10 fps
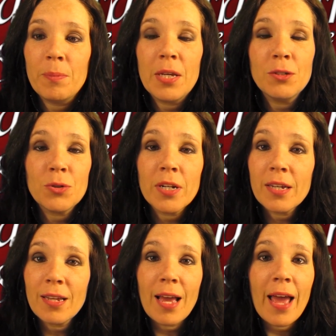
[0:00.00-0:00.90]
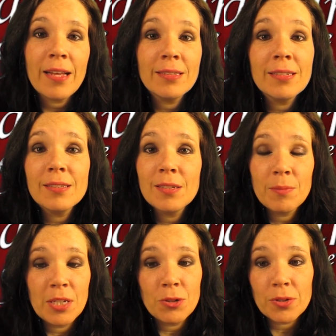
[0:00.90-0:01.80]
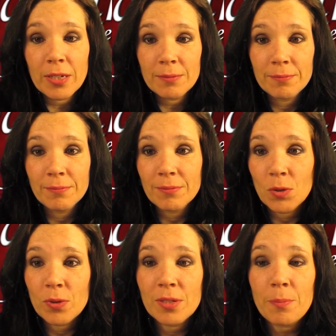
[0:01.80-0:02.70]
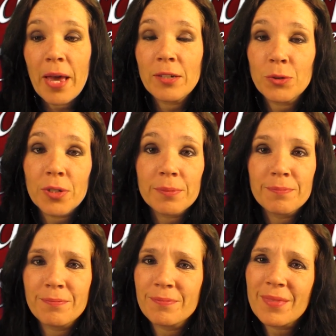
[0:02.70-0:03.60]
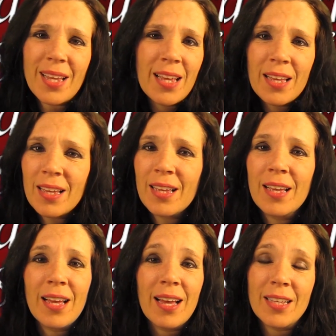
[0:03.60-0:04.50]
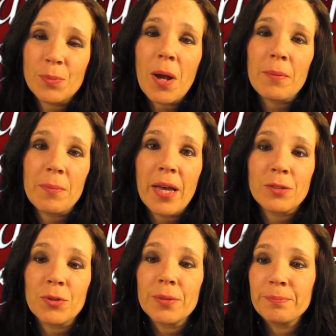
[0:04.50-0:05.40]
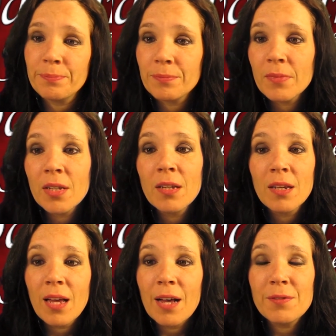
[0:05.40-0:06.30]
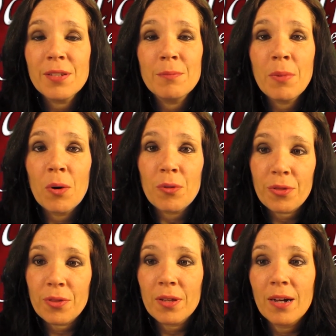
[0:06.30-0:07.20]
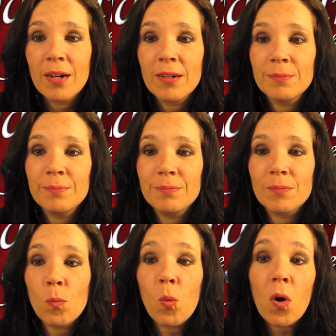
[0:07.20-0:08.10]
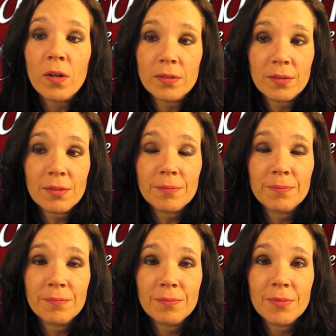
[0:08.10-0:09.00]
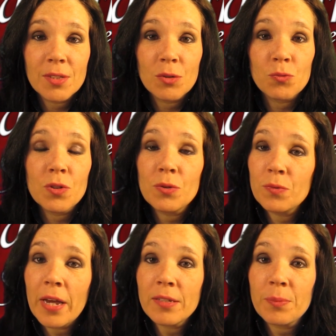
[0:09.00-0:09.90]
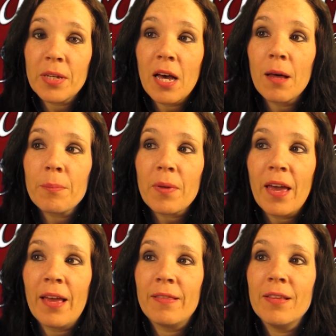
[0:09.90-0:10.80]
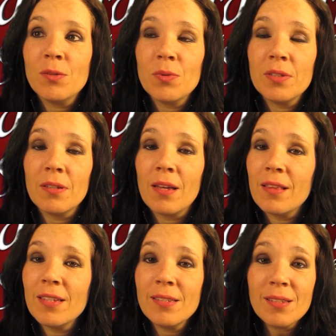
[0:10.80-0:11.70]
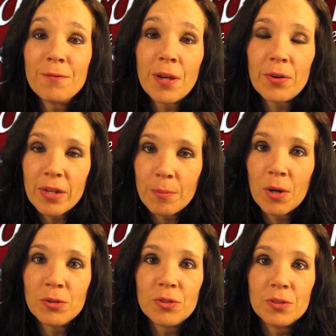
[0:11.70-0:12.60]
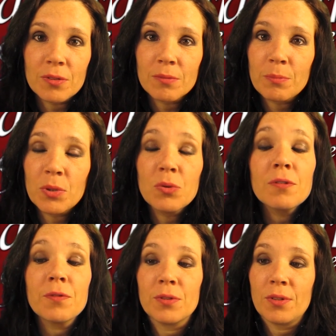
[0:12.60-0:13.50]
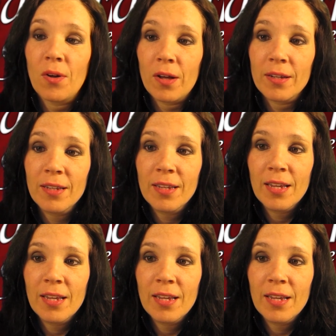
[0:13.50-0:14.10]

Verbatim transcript: Petra and Dmitry, or is it Petra? It's probably Petra. I've seen both. Um, Waltz, to You Raise Me Up. And this was this is a very emotional, beautiful song.